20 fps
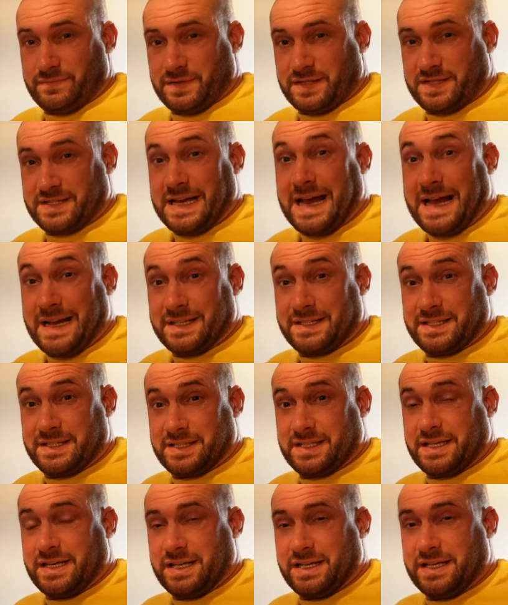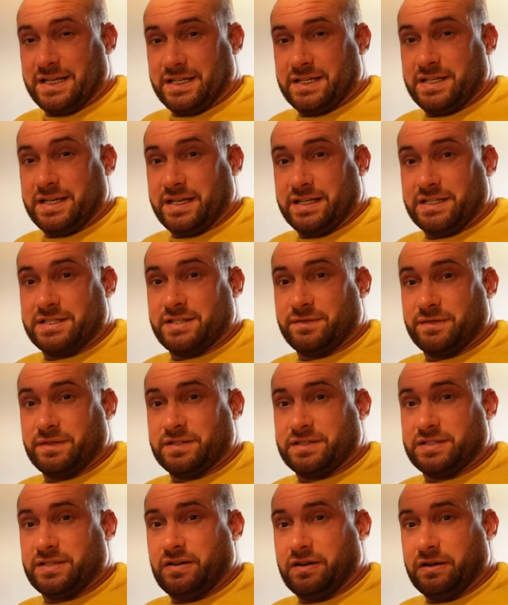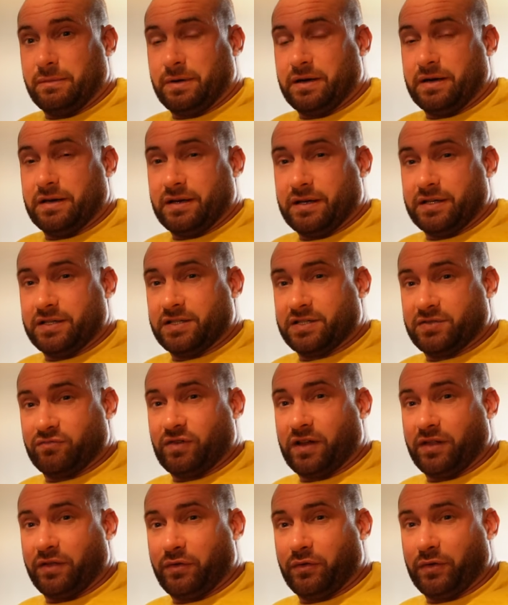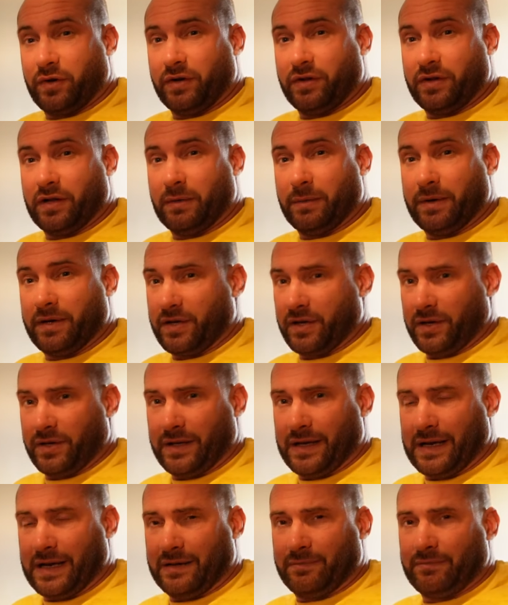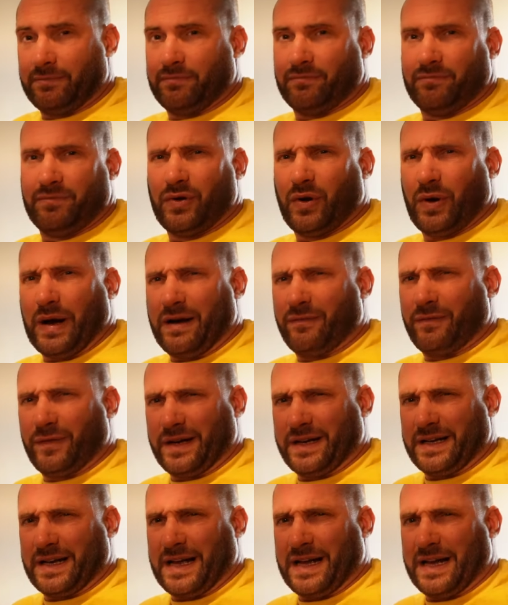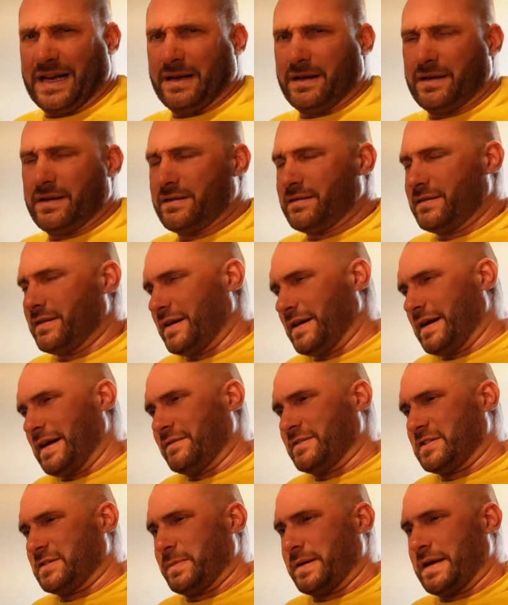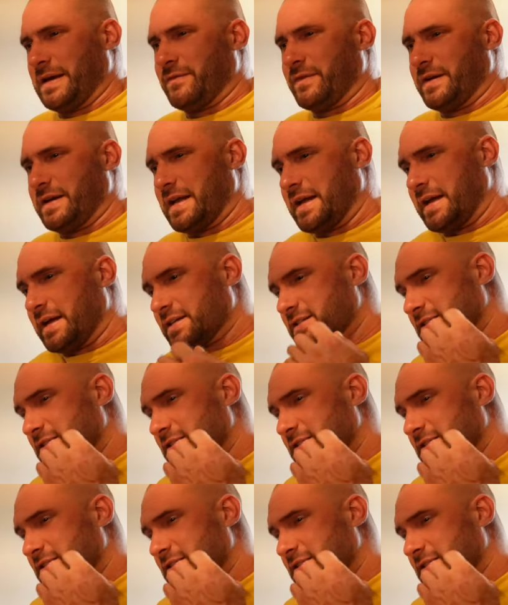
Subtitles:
sets in an interval timer and just run through them and do that. Not every day, you don't have to be every day